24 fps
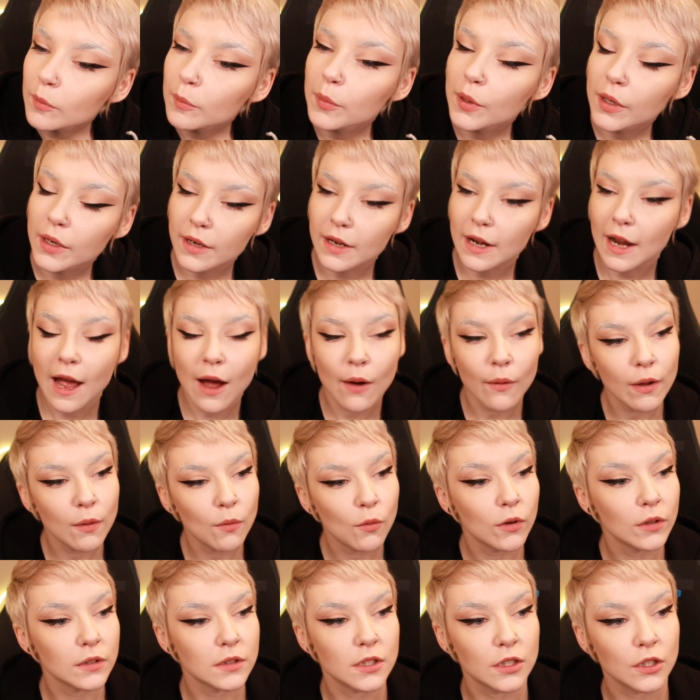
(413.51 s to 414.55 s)
But now I
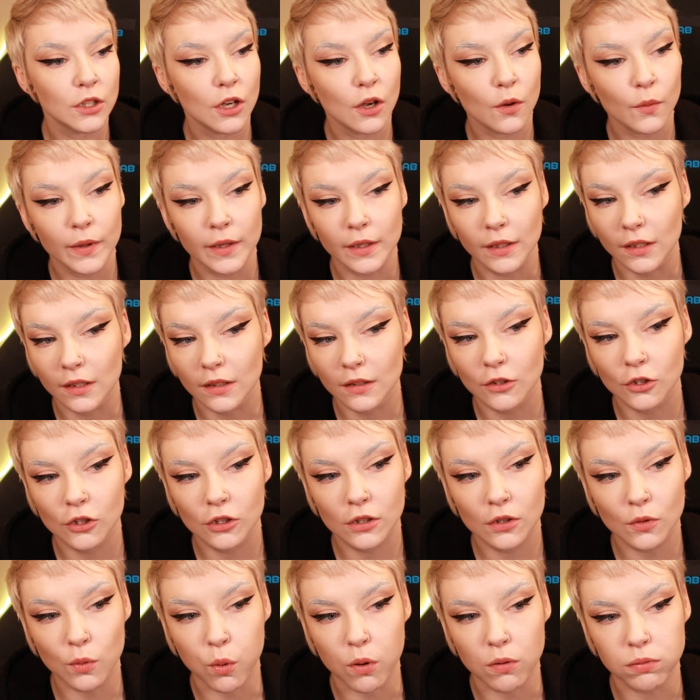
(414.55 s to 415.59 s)
want to go in.
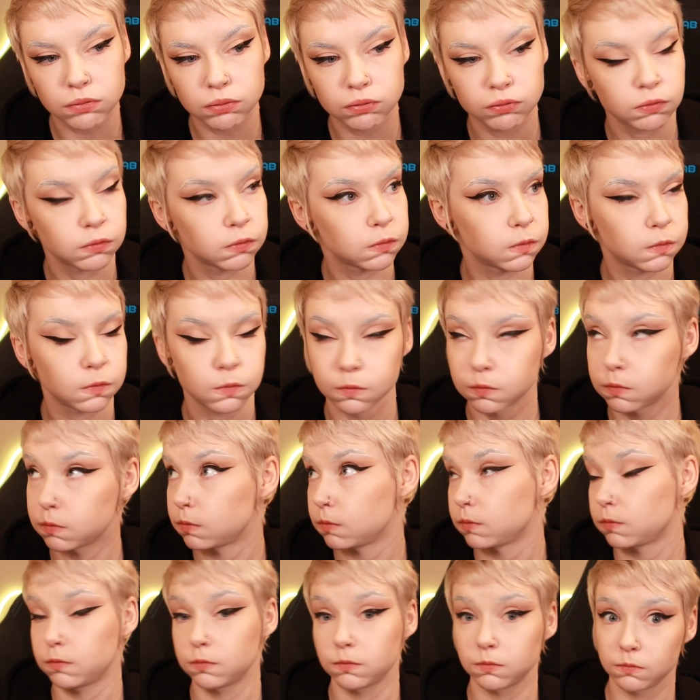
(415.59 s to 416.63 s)

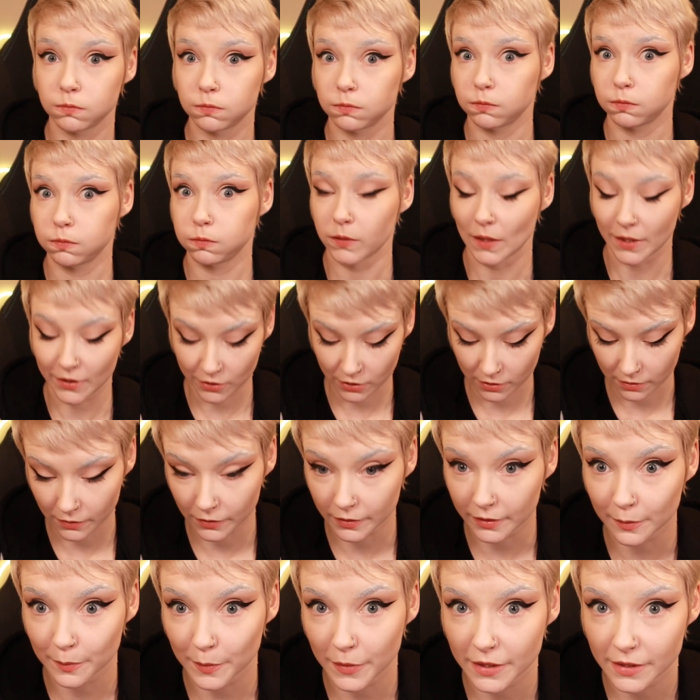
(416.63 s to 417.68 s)
I just
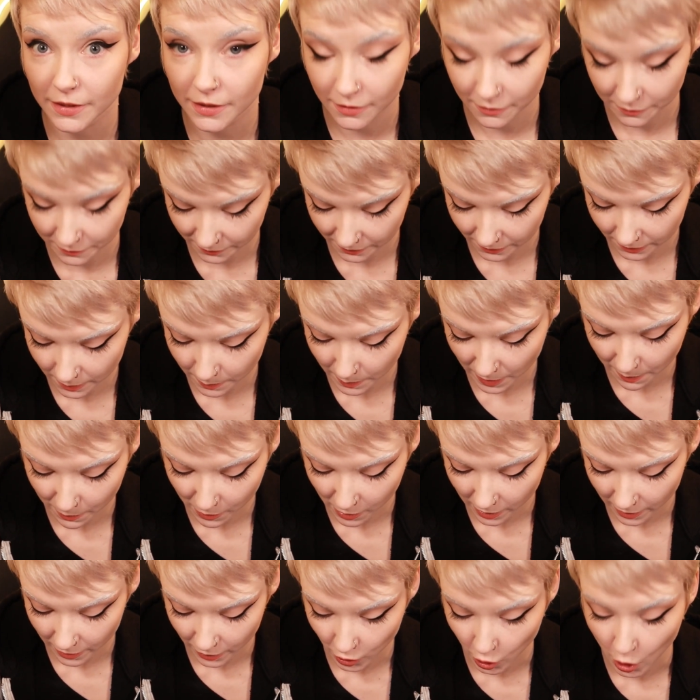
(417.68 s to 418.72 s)
looked at myself in my
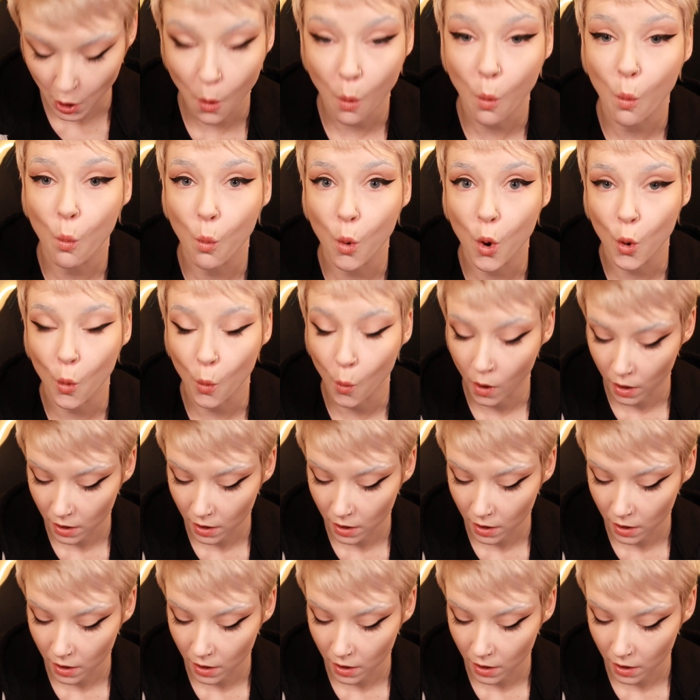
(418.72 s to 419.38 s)
monitor. Whoa.